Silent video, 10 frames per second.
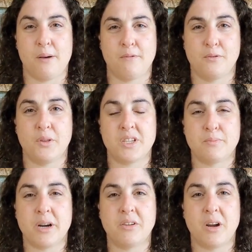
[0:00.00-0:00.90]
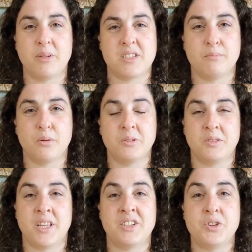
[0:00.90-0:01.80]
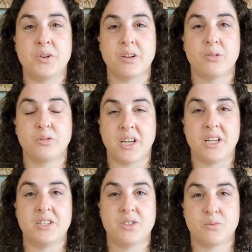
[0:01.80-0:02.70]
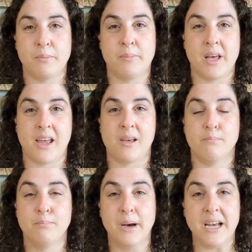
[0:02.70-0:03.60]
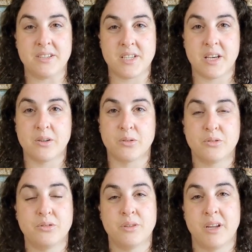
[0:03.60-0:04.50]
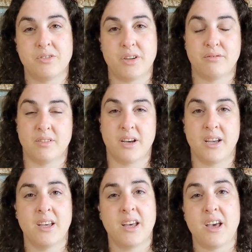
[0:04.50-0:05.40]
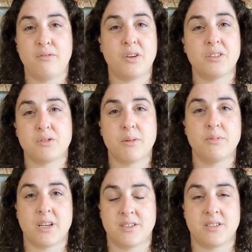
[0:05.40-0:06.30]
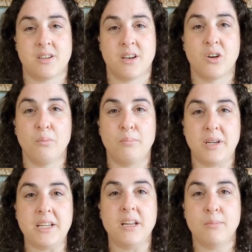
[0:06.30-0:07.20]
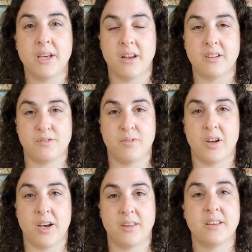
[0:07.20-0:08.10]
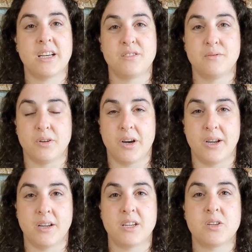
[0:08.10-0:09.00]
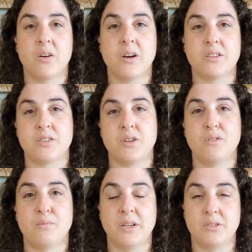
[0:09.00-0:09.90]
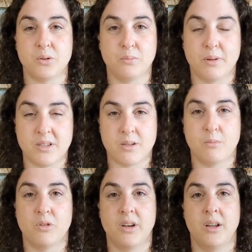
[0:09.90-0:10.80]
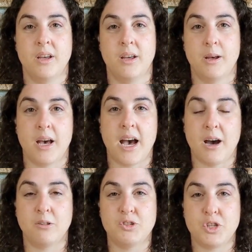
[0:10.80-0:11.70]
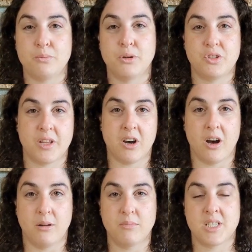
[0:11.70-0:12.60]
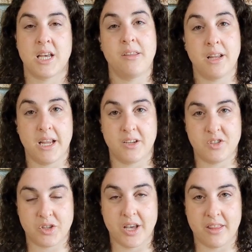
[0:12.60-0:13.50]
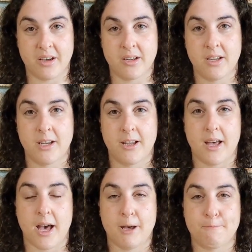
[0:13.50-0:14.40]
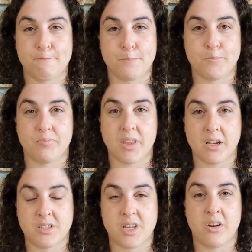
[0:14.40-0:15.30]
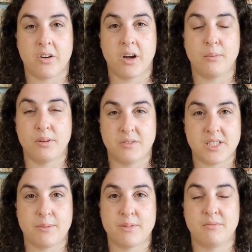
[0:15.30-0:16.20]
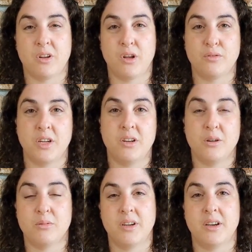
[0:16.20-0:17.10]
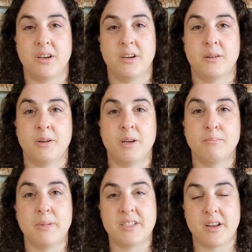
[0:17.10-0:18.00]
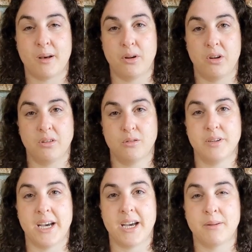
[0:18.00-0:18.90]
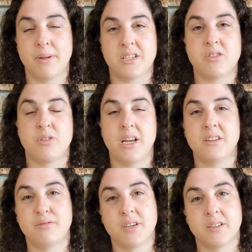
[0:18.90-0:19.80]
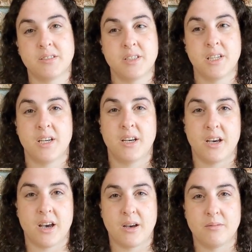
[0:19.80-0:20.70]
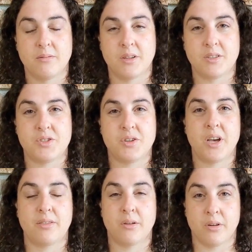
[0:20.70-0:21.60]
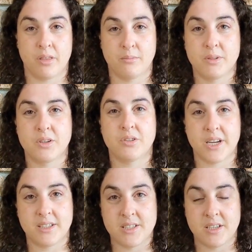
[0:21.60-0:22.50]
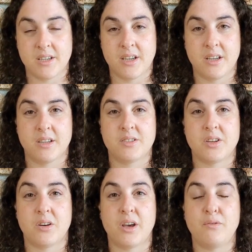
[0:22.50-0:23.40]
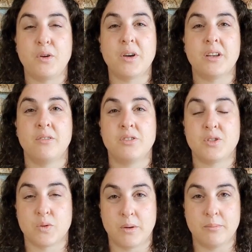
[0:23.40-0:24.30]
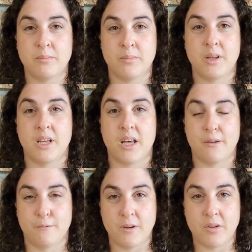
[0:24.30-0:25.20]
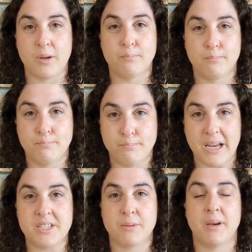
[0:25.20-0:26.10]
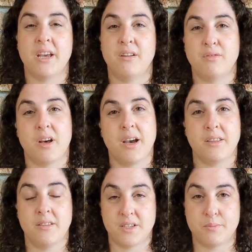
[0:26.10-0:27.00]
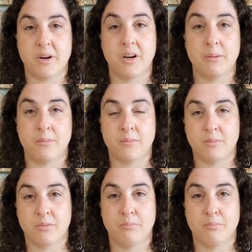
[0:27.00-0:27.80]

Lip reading: For this program, it's important that you can already swim a basic or rudimentary fly. If you can swim just a completely beginner's fly, that's fine, as long as you've been taught by someone how to put the arms and the legs together. Because there are a couple of steps involved and you don't want to mess it up along the way. It makes it really difficult to get the rhythm correct. So if you can swim a very basic beginner fly, then this program